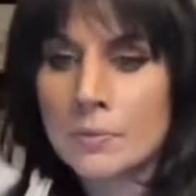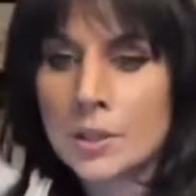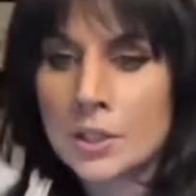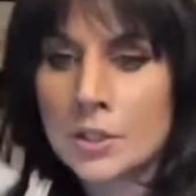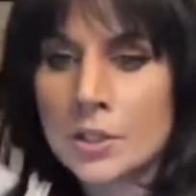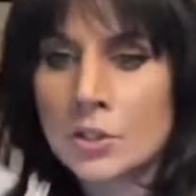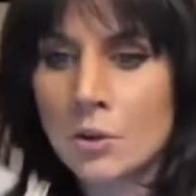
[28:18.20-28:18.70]

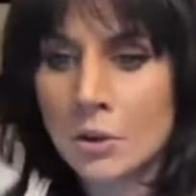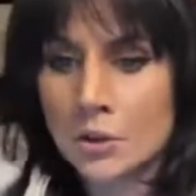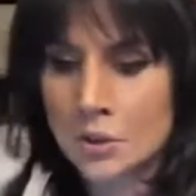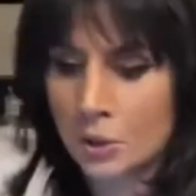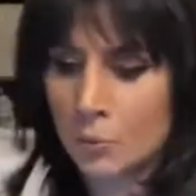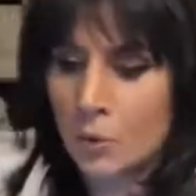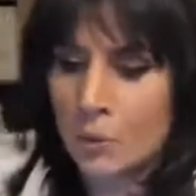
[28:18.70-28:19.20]
And
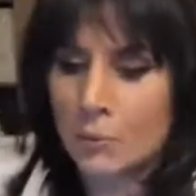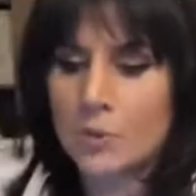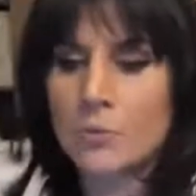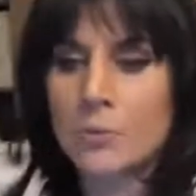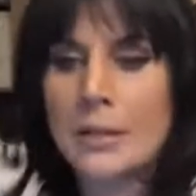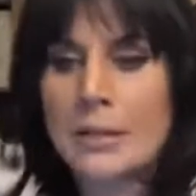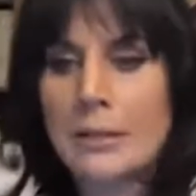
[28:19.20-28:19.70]
this
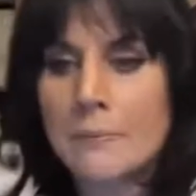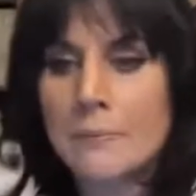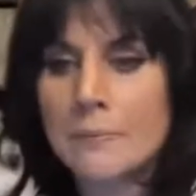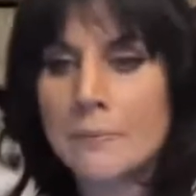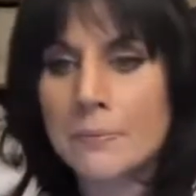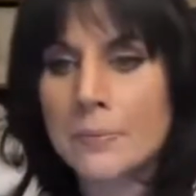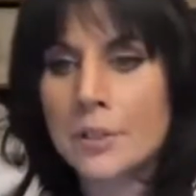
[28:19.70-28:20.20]
is also
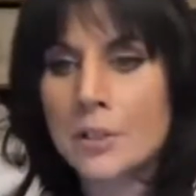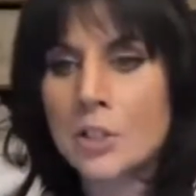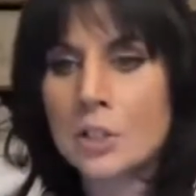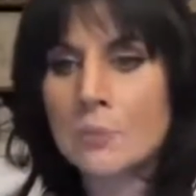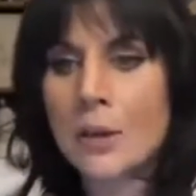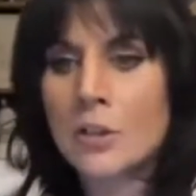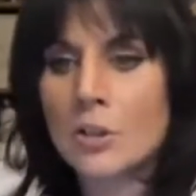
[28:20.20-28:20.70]
what was
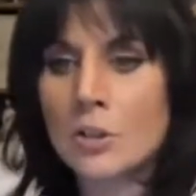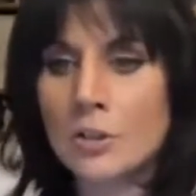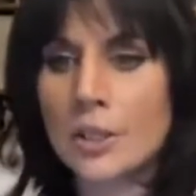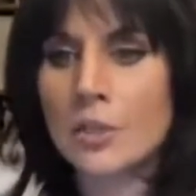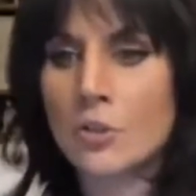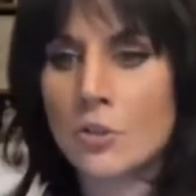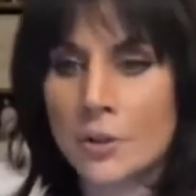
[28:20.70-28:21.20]
written.
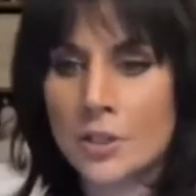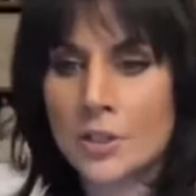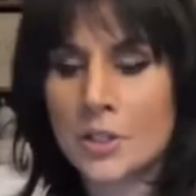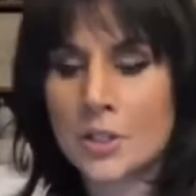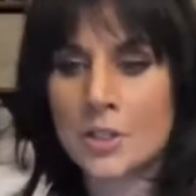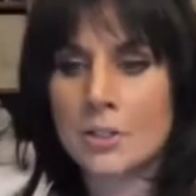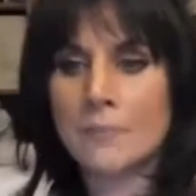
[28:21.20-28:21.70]

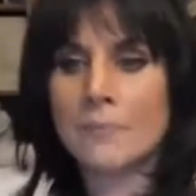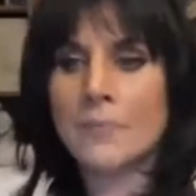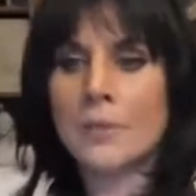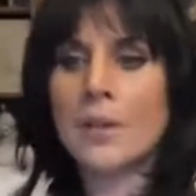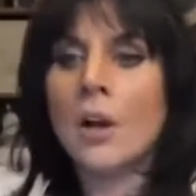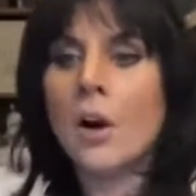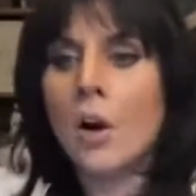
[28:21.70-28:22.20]
Special
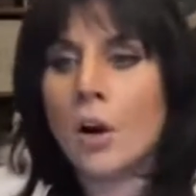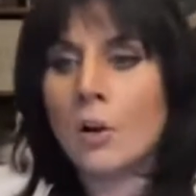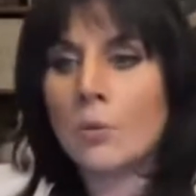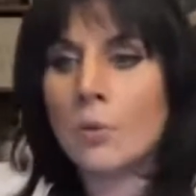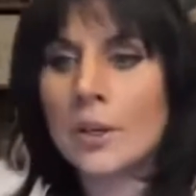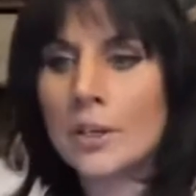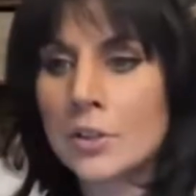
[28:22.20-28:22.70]

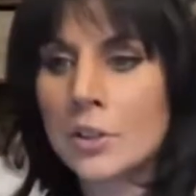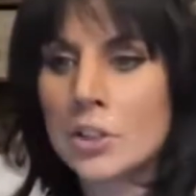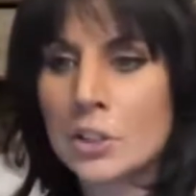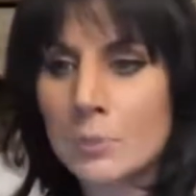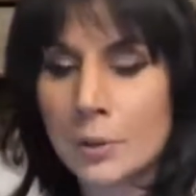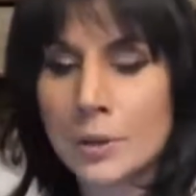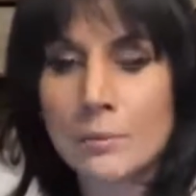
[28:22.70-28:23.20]
interests
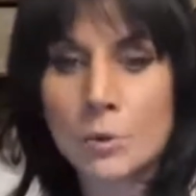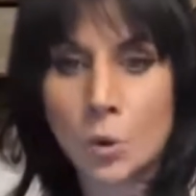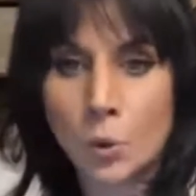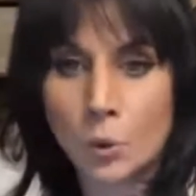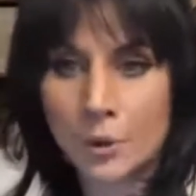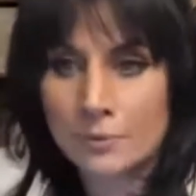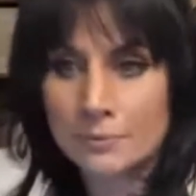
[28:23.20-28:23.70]
are
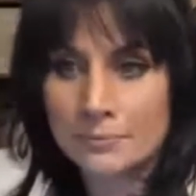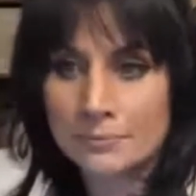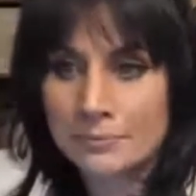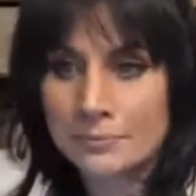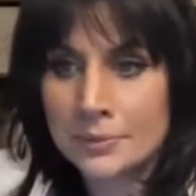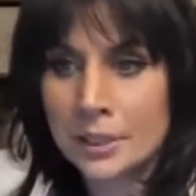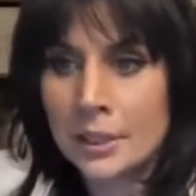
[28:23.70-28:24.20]
running the
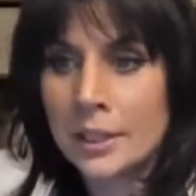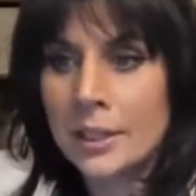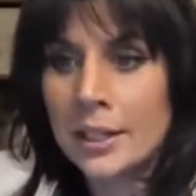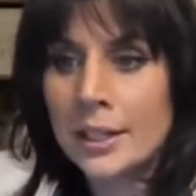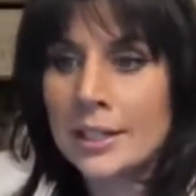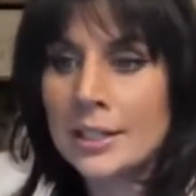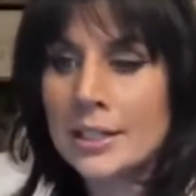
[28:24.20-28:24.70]
Supreme Court.
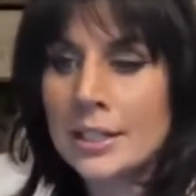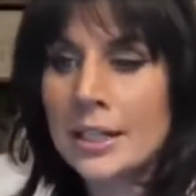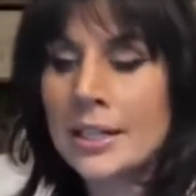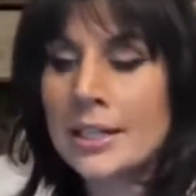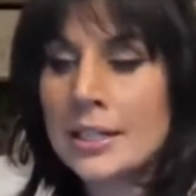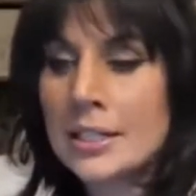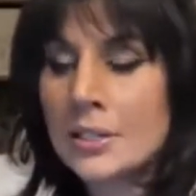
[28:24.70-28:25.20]

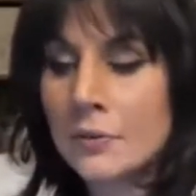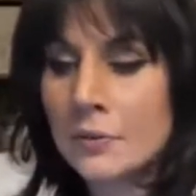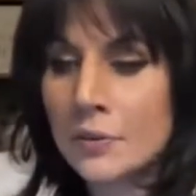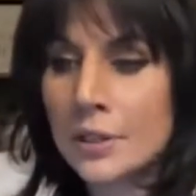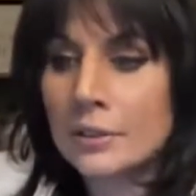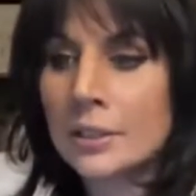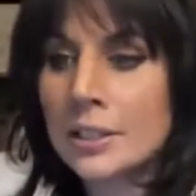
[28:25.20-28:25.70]
It is,
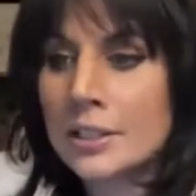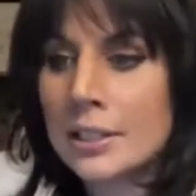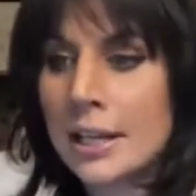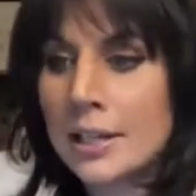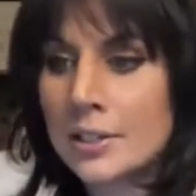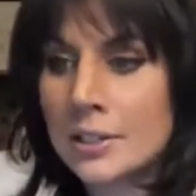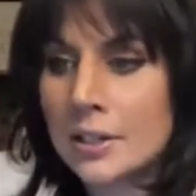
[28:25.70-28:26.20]
it is
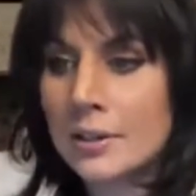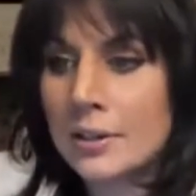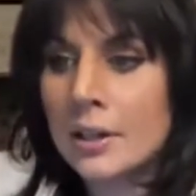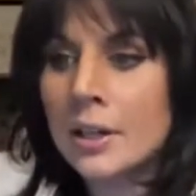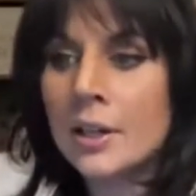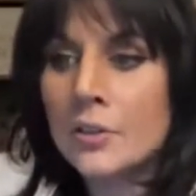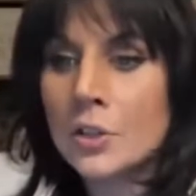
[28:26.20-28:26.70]
severely
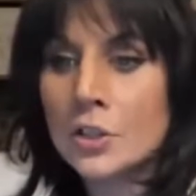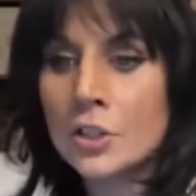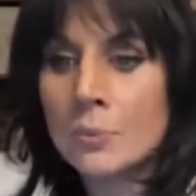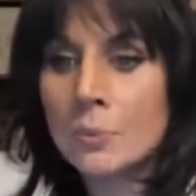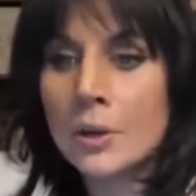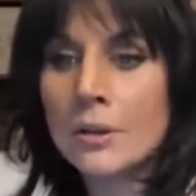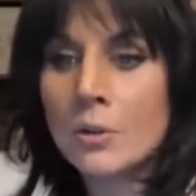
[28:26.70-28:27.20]
tainted.
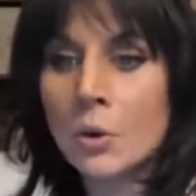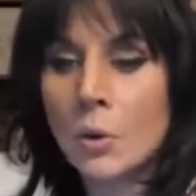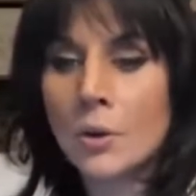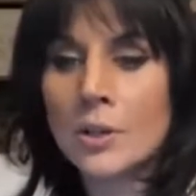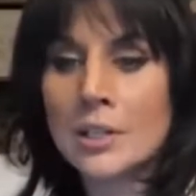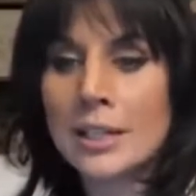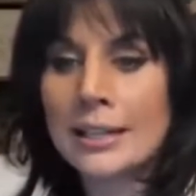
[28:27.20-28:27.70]
The
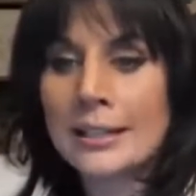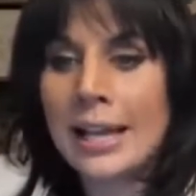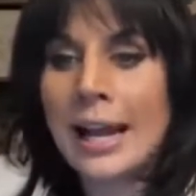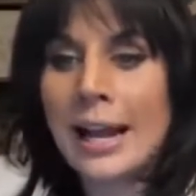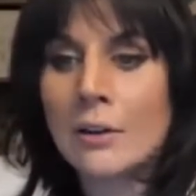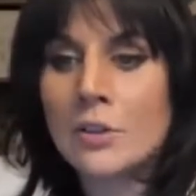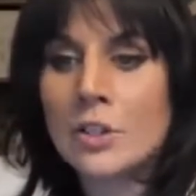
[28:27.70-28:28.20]
Supreme
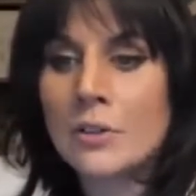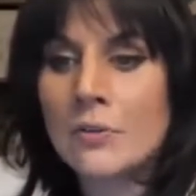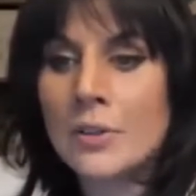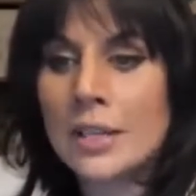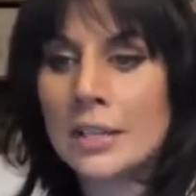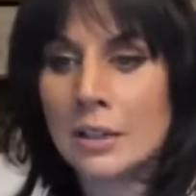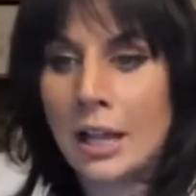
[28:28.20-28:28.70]
Court is like the
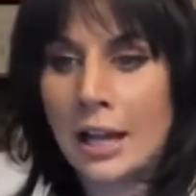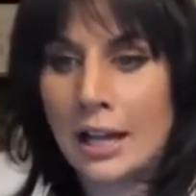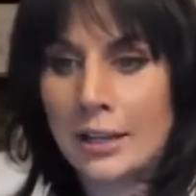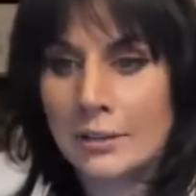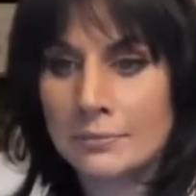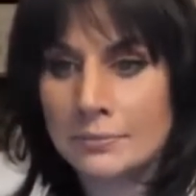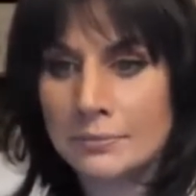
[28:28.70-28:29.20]
House of
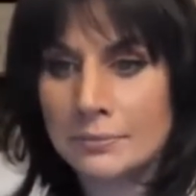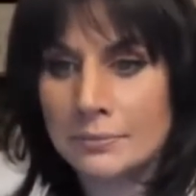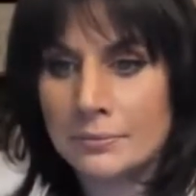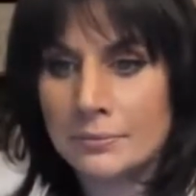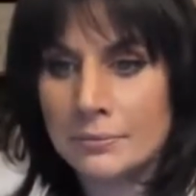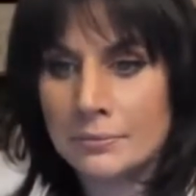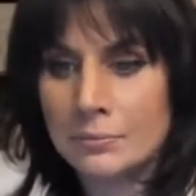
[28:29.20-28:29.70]
Eli.
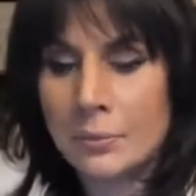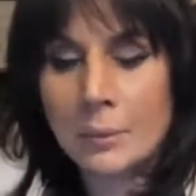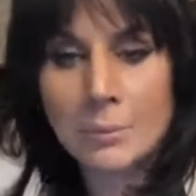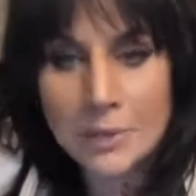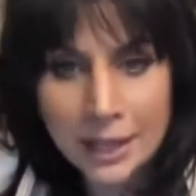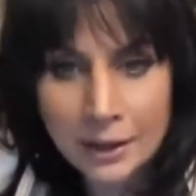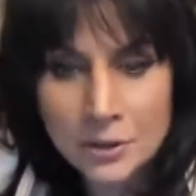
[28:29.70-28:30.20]

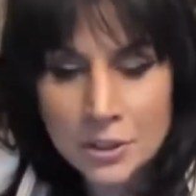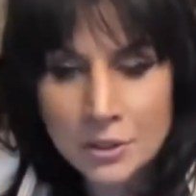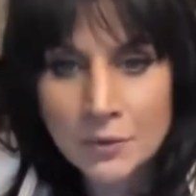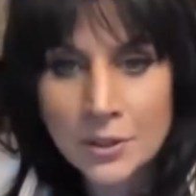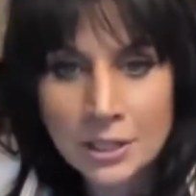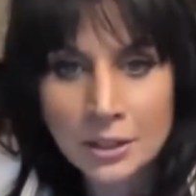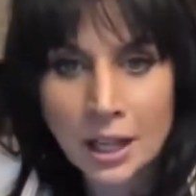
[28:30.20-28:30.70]
Remember the
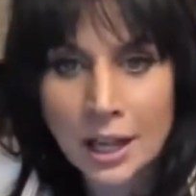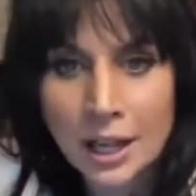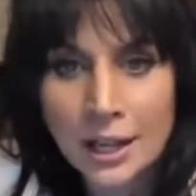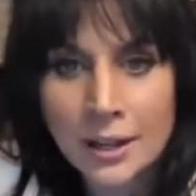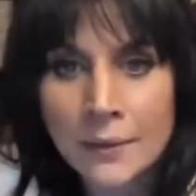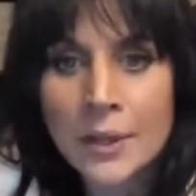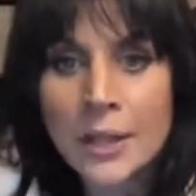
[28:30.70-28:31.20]
House of
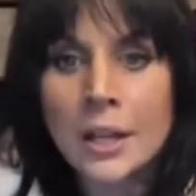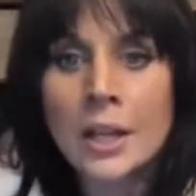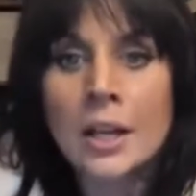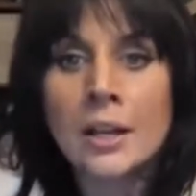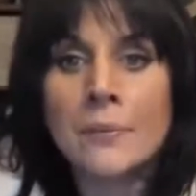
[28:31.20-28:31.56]
Eli?